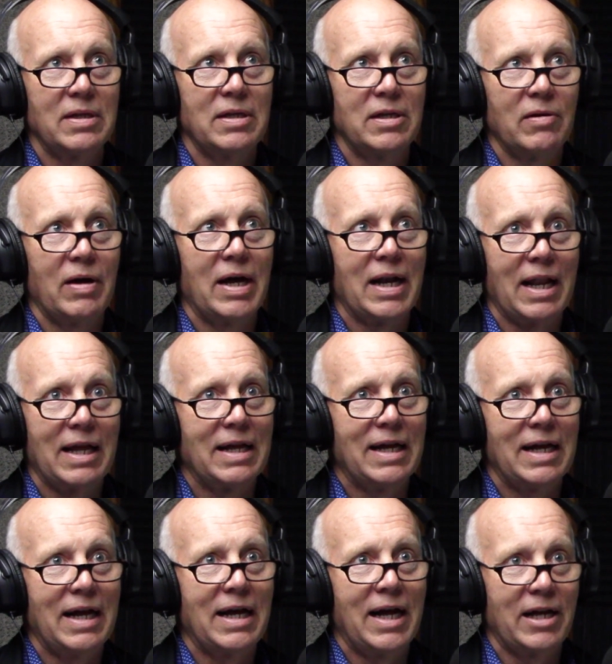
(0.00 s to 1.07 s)
know,
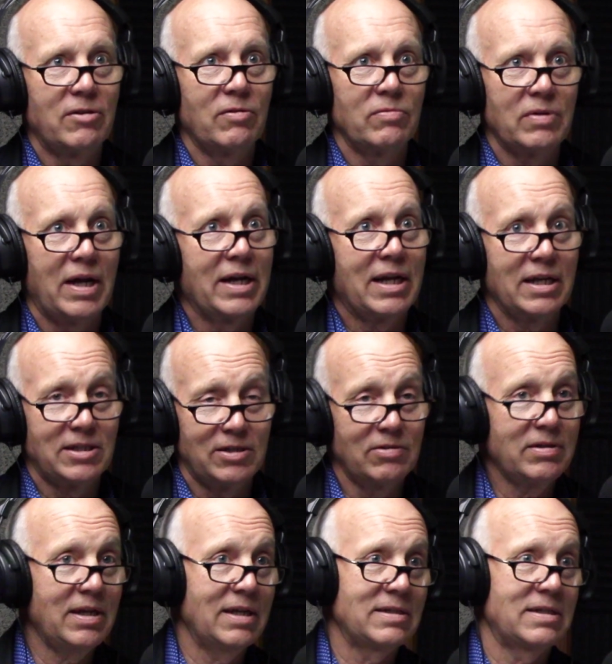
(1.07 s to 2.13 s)
I still
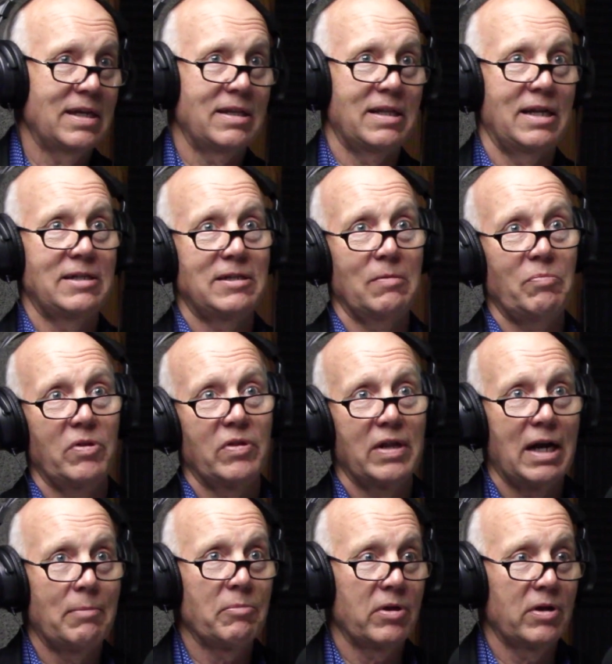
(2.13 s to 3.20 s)
can't say that it's something that
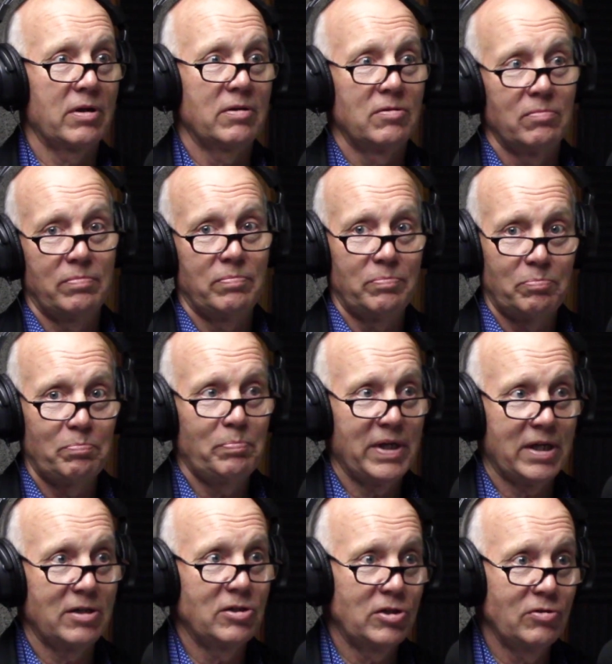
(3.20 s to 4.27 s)
I'm going to
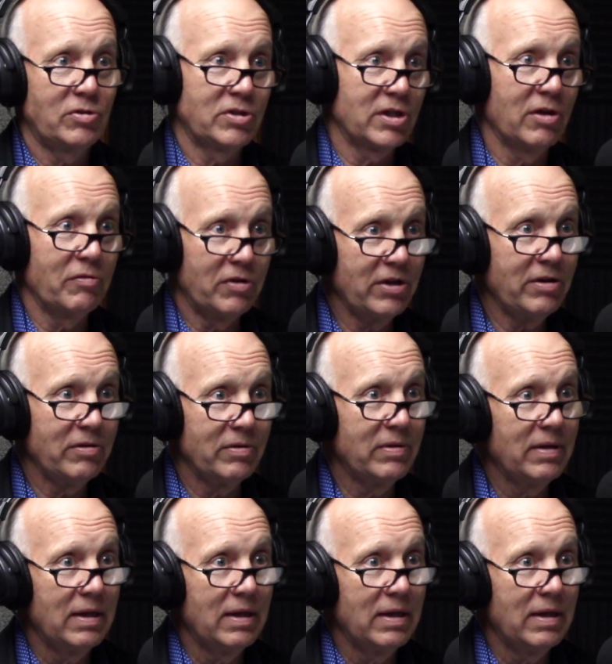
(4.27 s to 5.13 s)
pick and choose to go do,